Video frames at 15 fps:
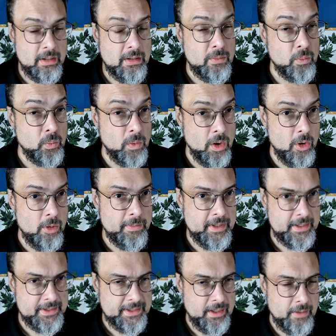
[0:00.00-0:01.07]
Rome
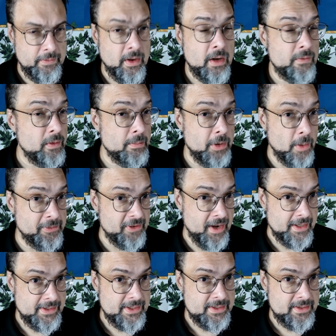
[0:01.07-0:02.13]
itself, from Pope
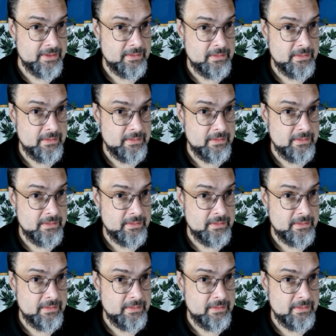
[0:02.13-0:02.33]
Francis.